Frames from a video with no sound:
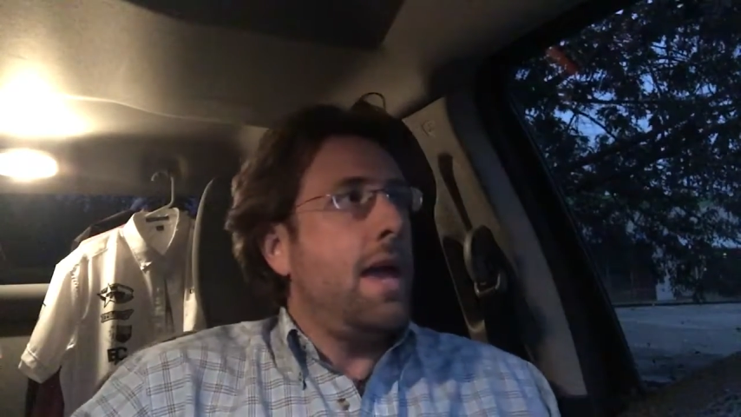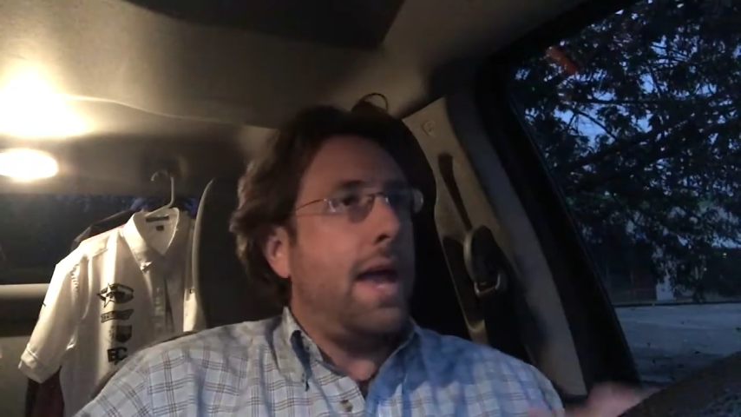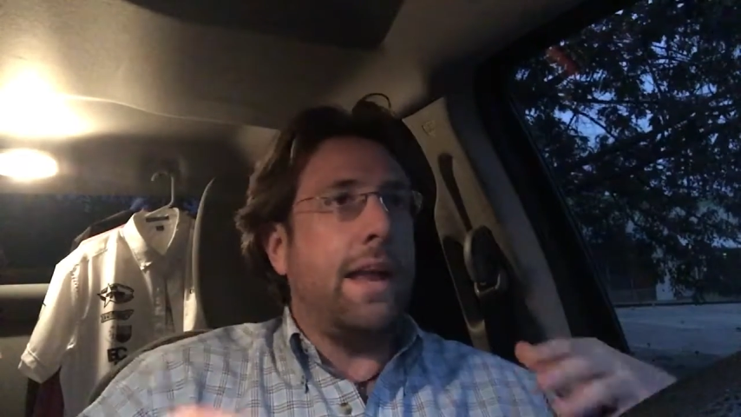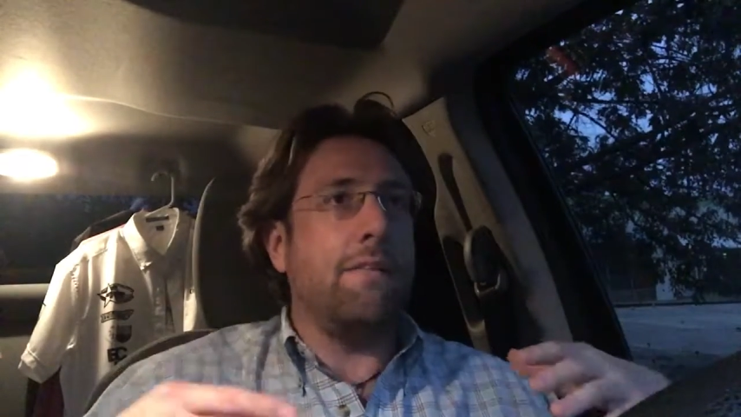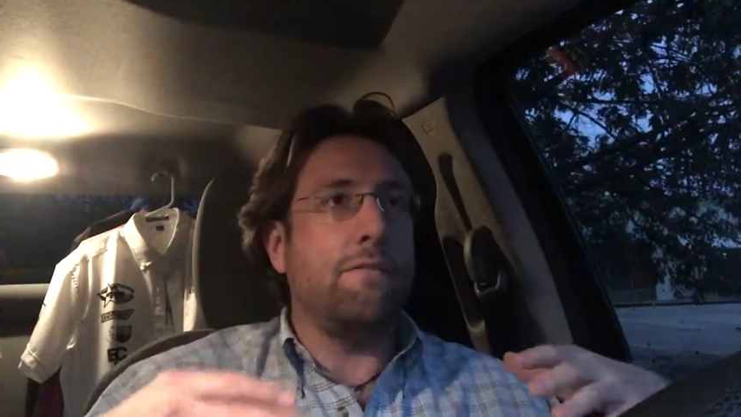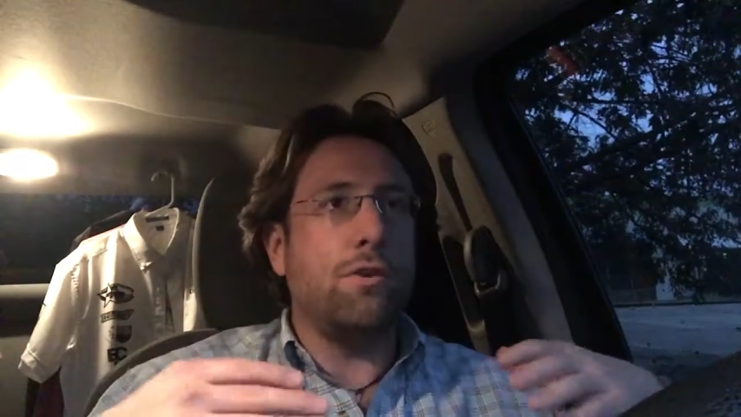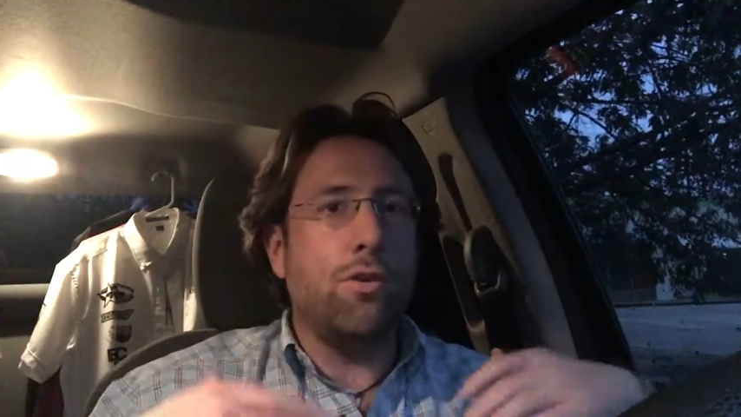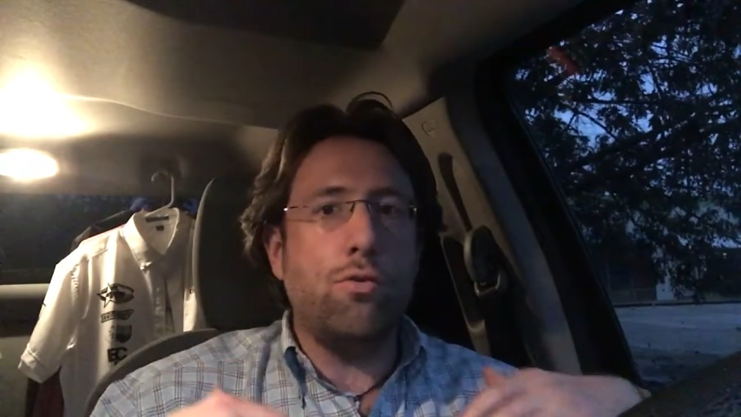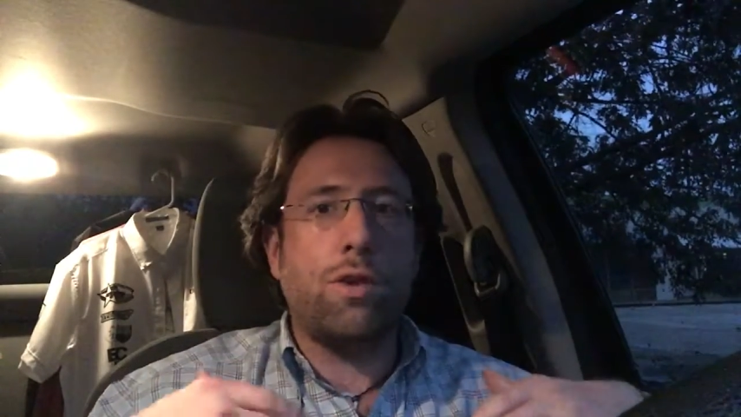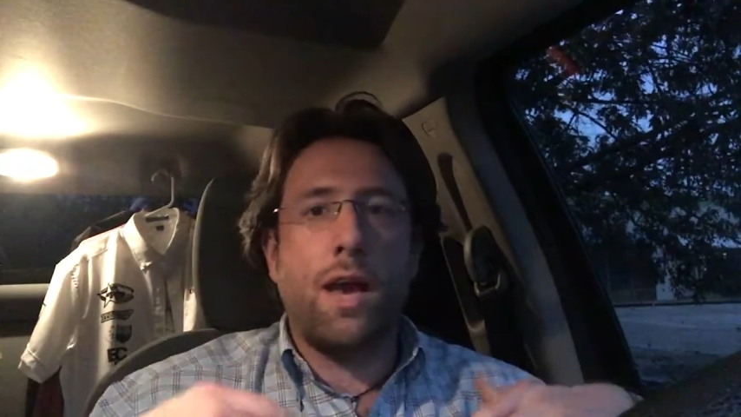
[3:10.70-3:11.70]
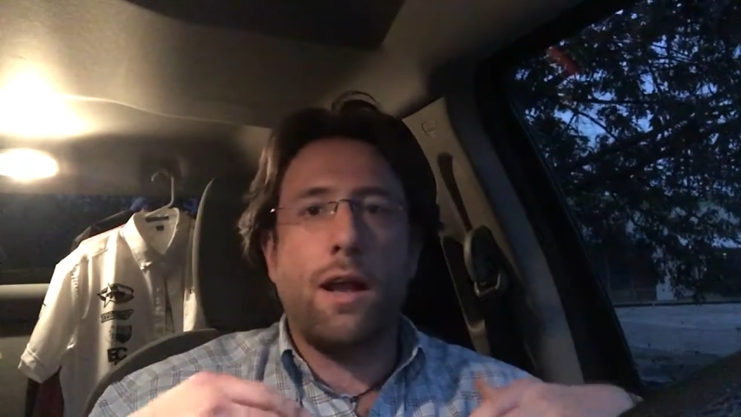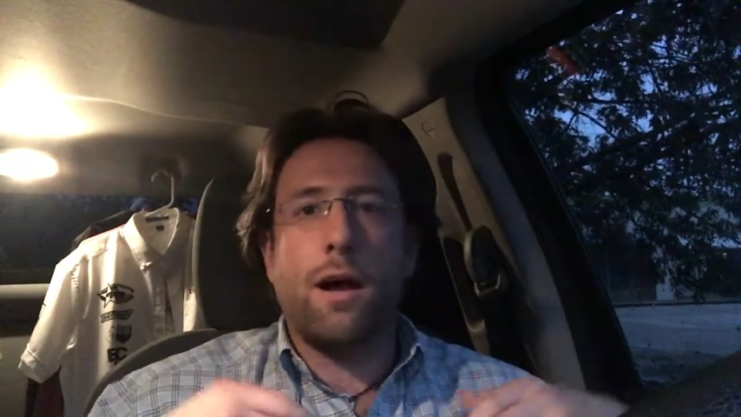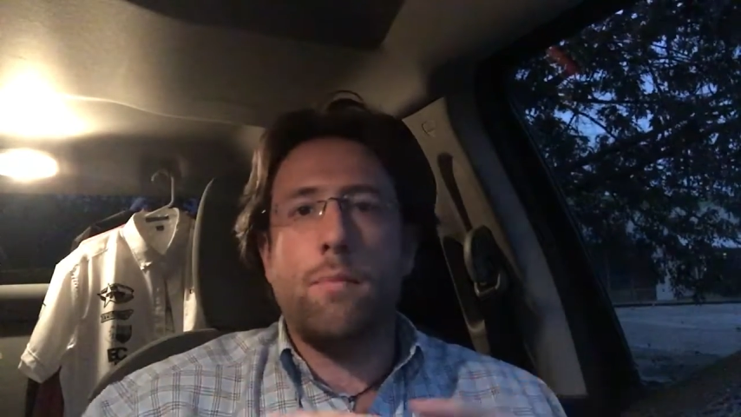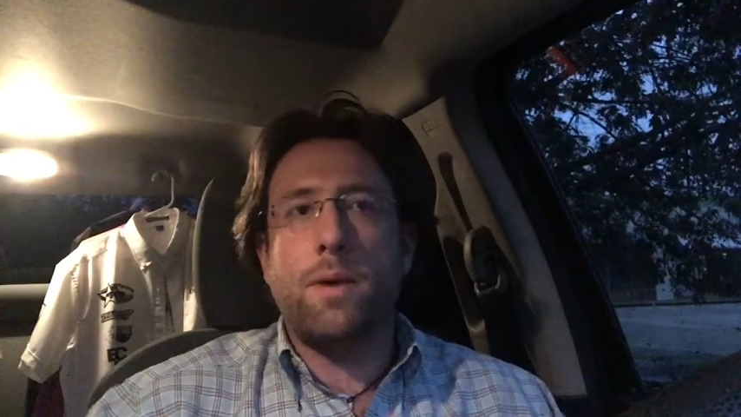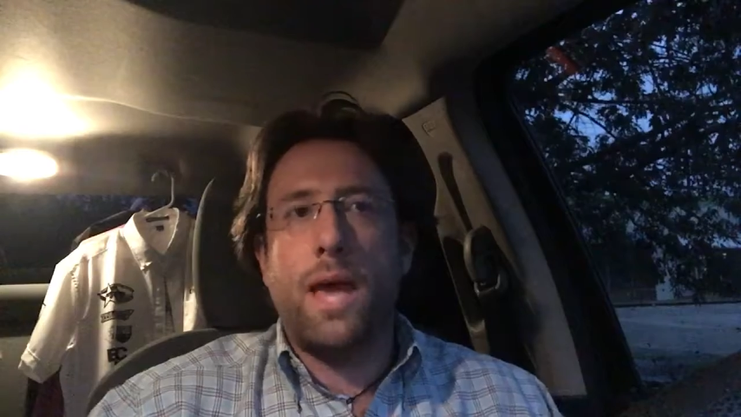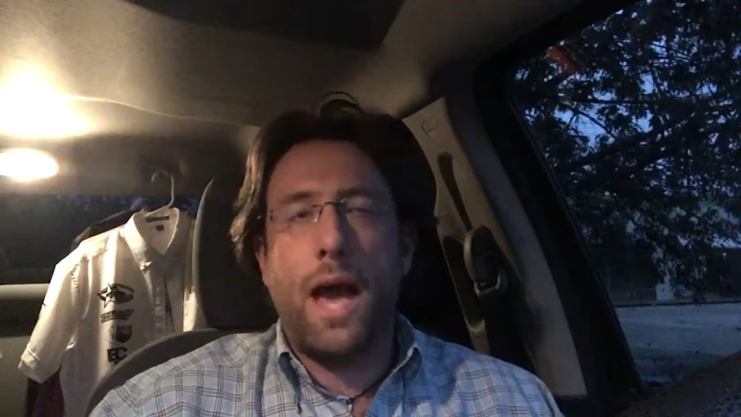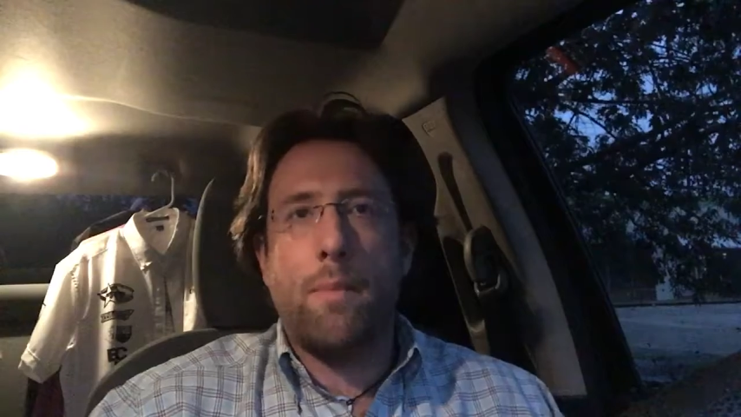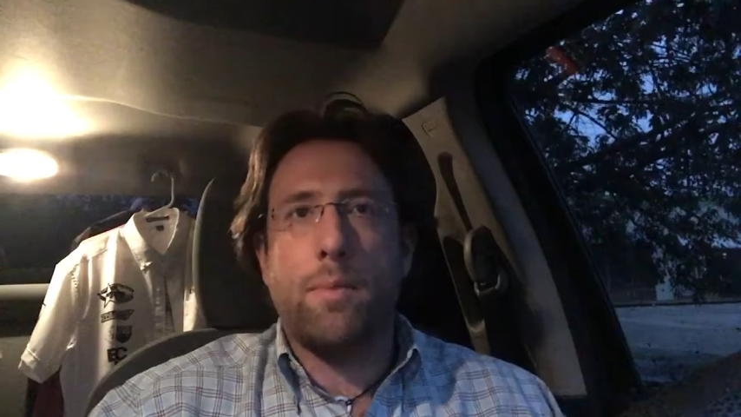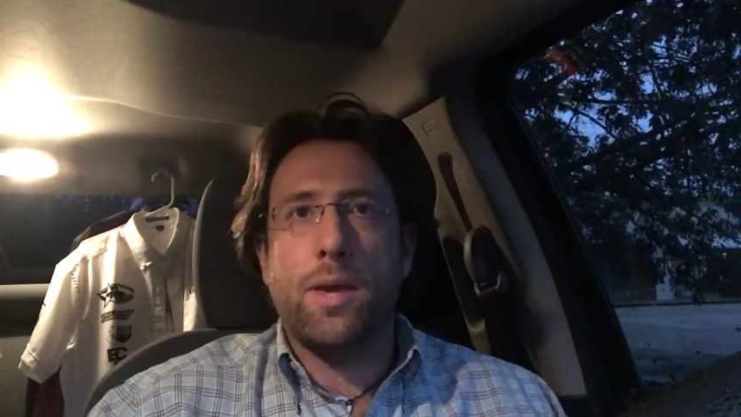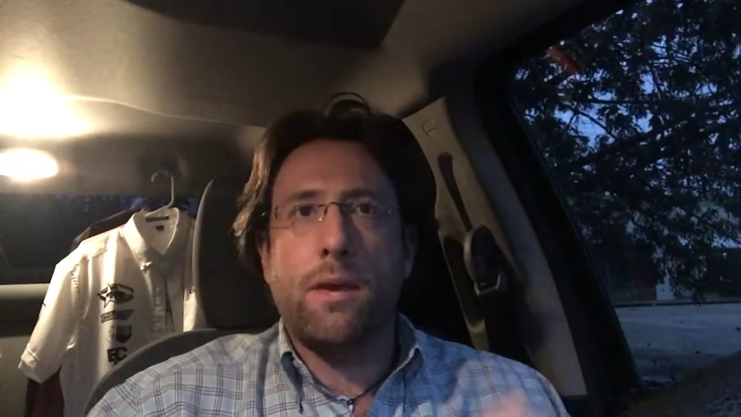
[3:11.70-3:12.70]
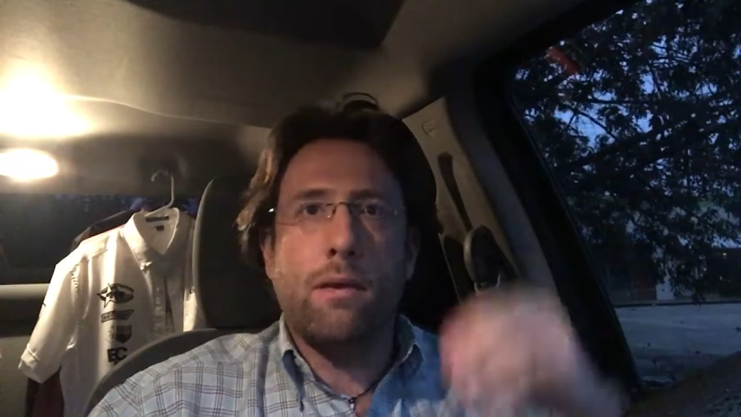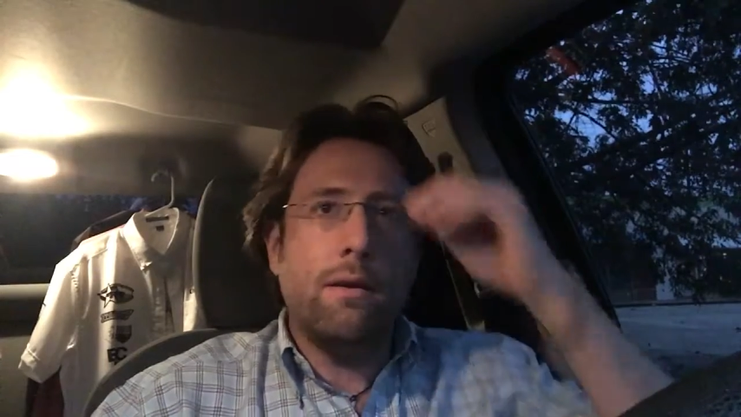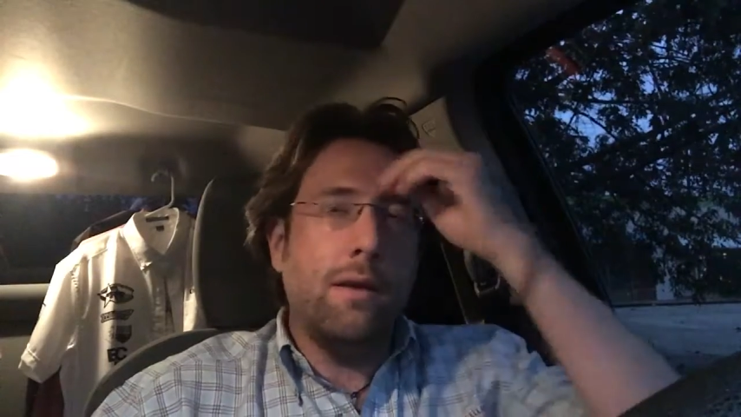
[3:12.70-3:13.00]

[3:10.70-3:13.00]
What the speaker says: And if you cannot be happy